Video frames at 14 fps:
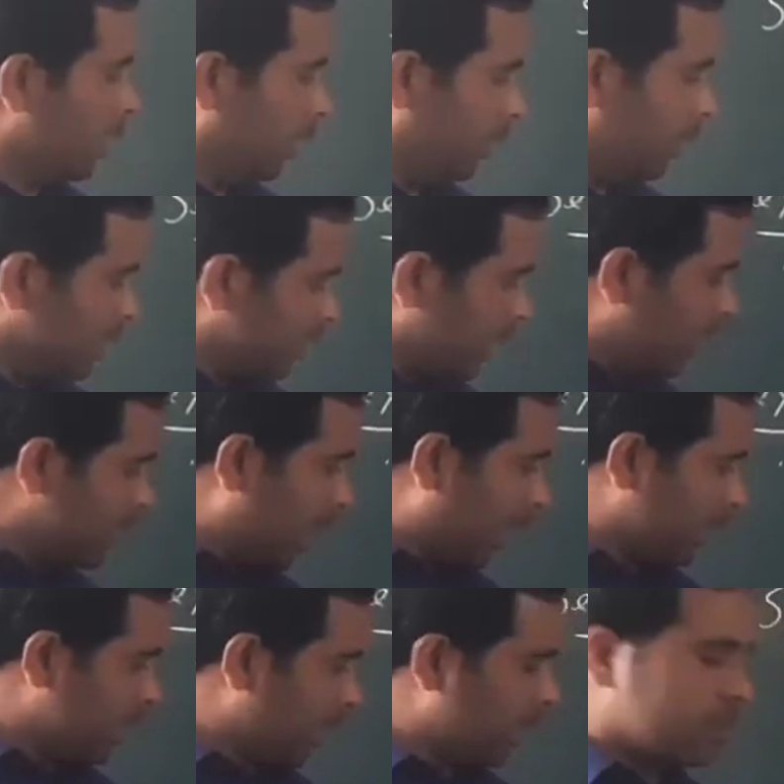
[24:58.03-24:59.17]
In this case,
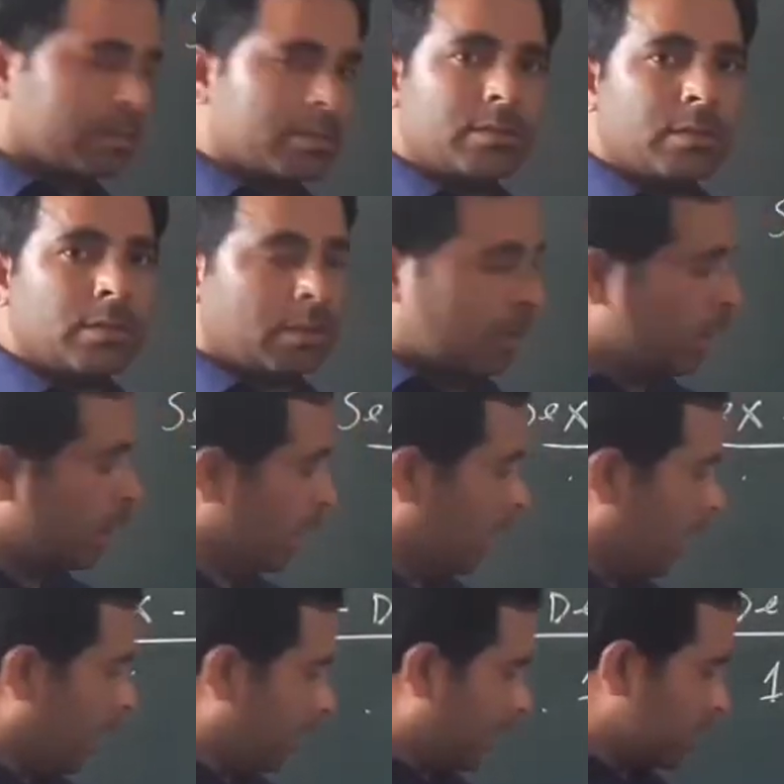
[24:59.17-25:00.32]
XX
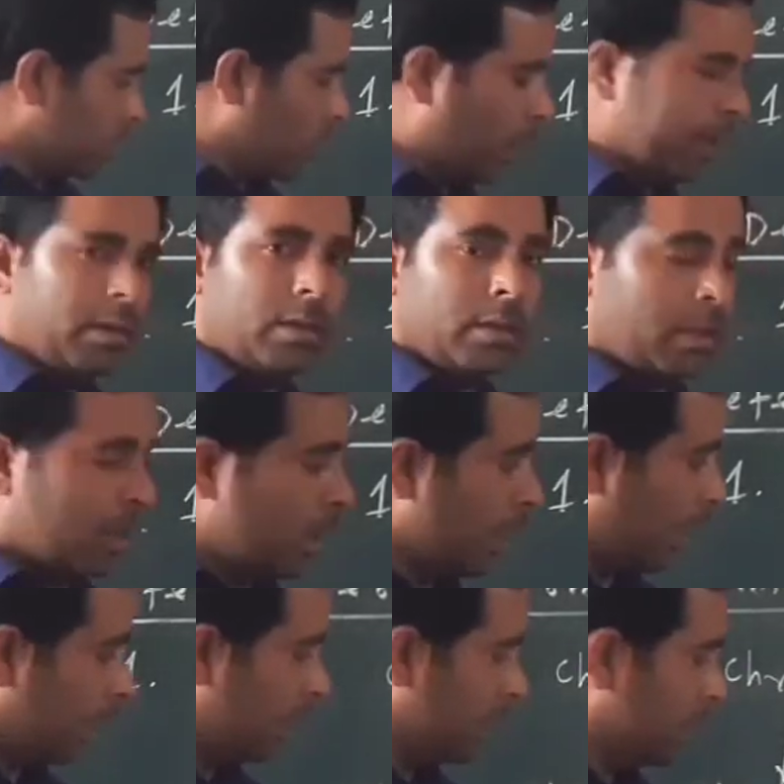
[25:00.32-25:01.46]
and XY,
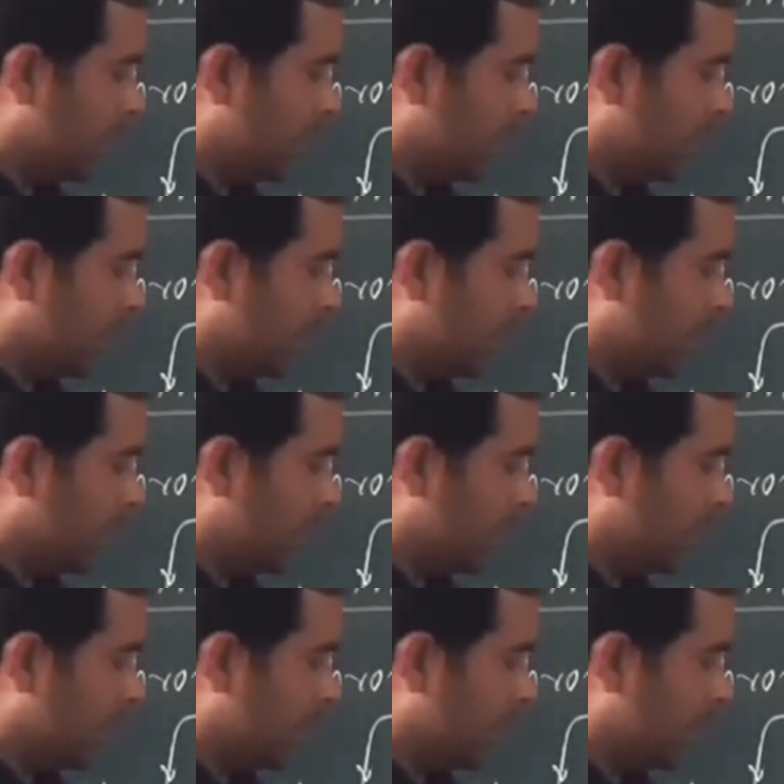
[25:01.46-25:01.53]
and in